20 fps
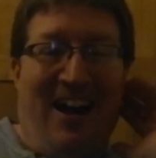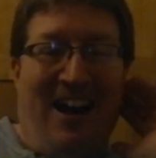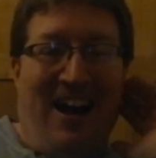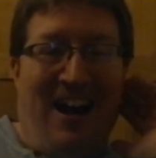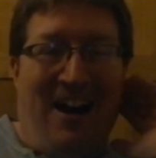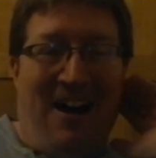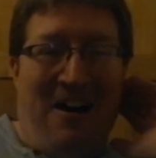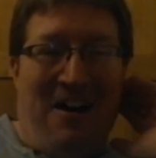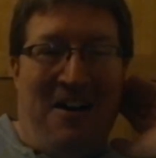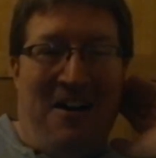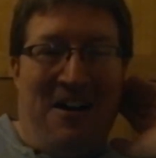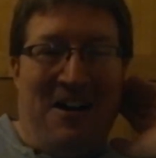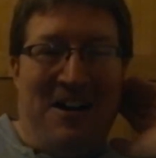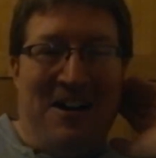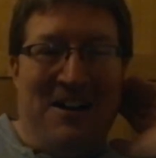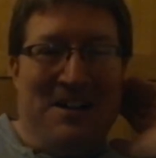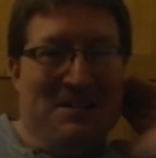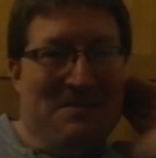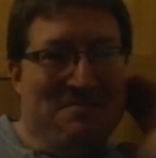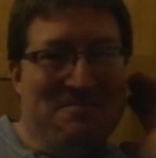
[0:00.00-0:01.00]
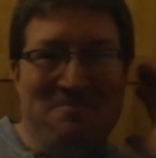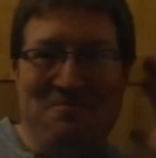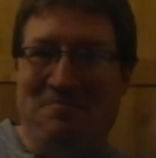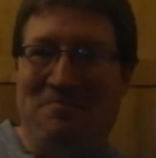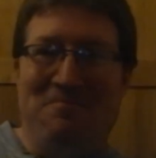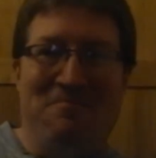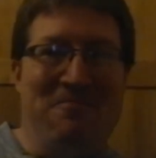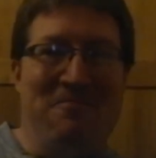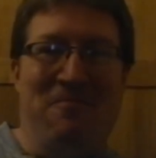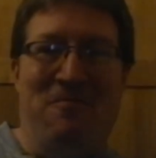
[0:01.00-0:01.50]
I
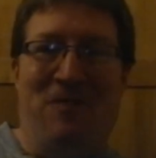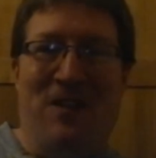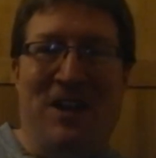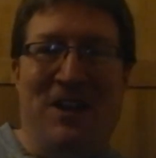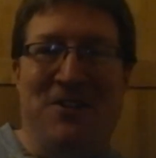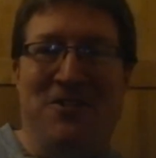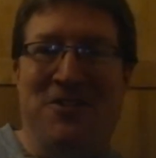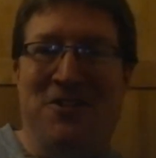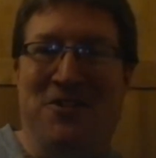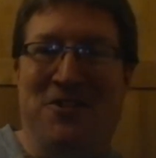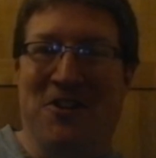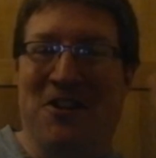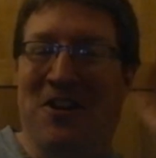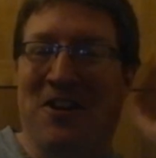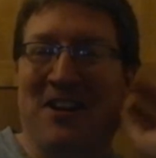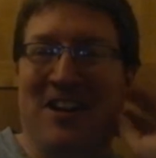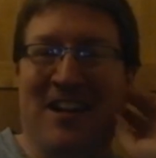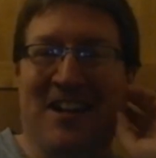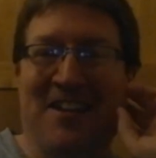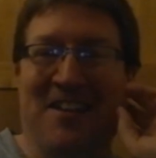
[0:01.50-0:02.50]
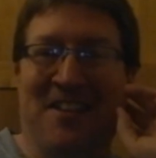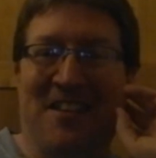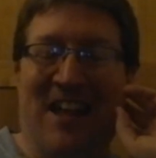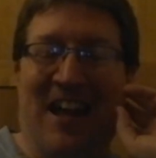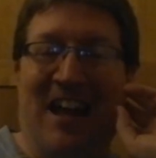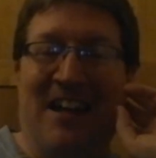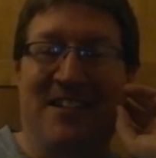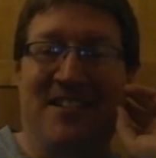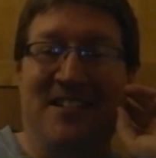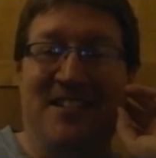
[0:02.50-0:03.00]
finished a journey
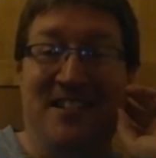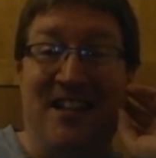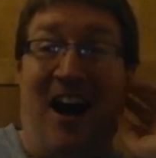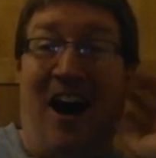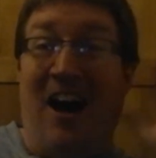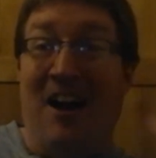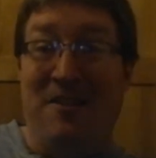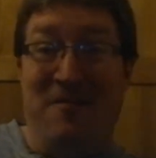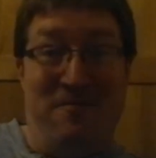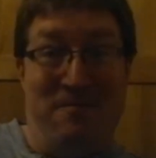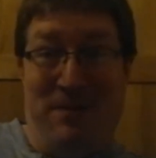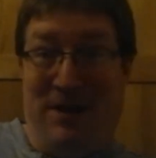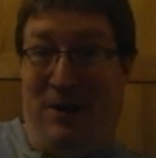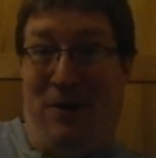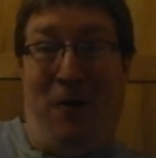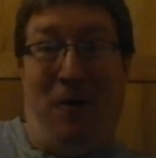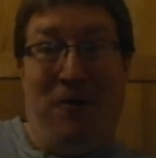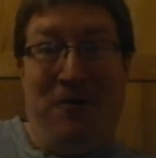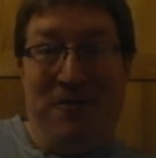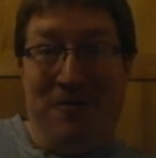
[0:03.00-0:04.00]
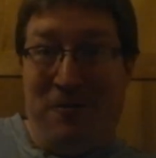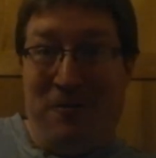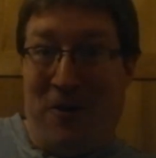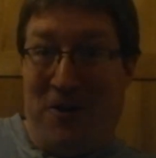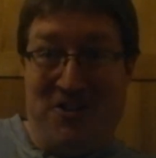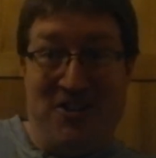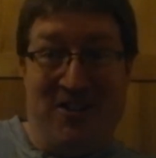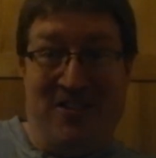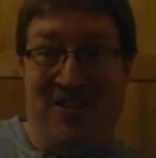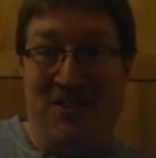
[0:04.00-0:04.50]
that I've been on
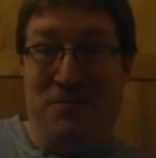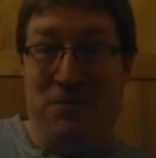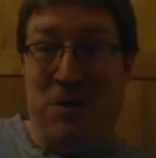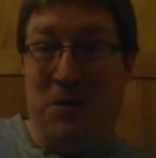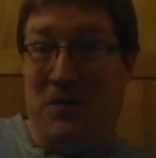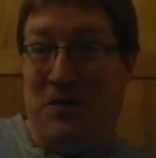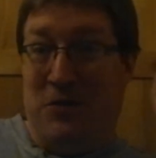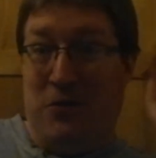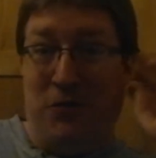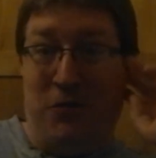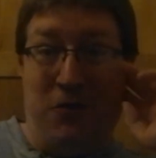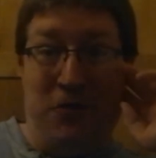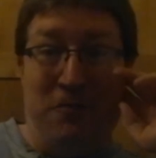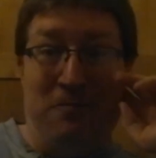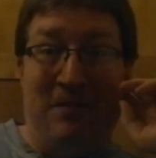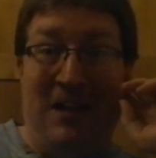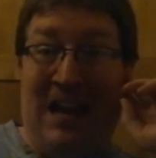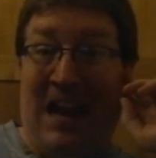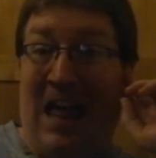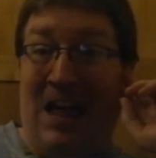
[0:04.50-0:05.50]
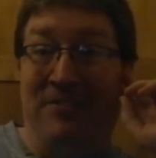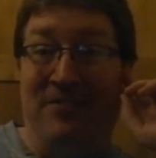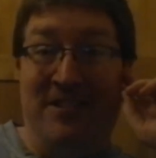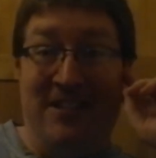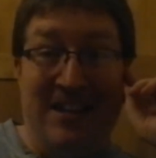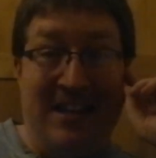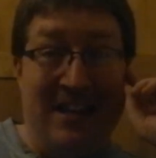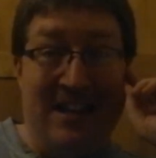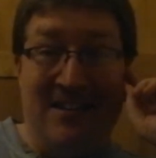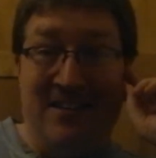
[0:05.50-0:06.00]
watching these movies for 11
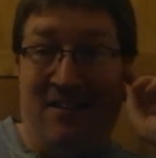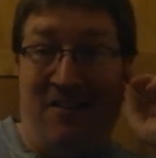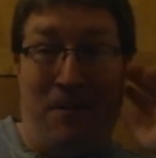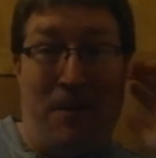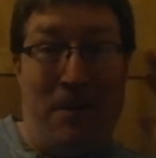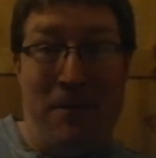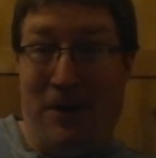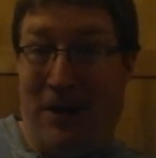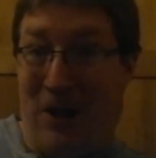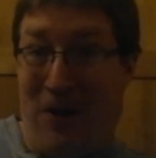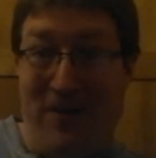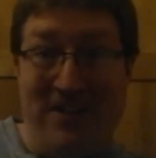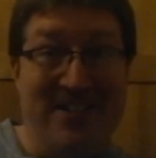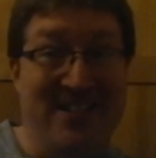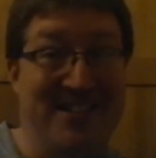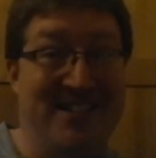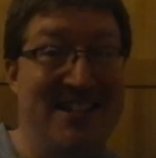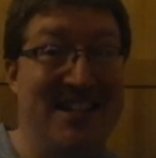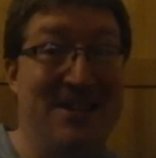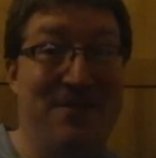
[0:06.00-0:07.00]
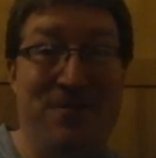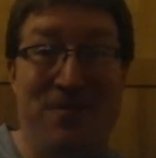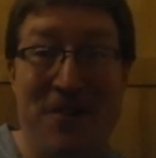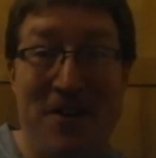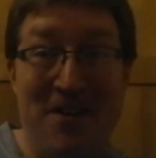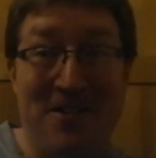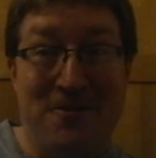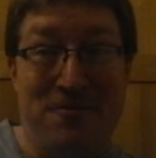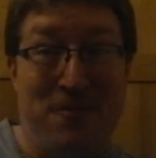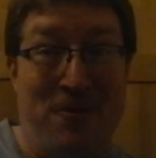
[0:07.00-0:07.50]
years. I remember going to see the
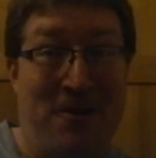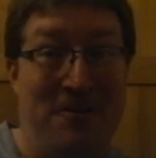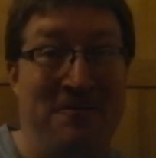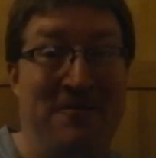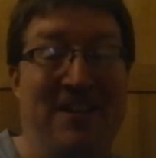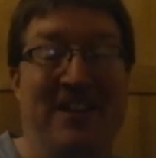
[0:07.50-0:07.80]
first one.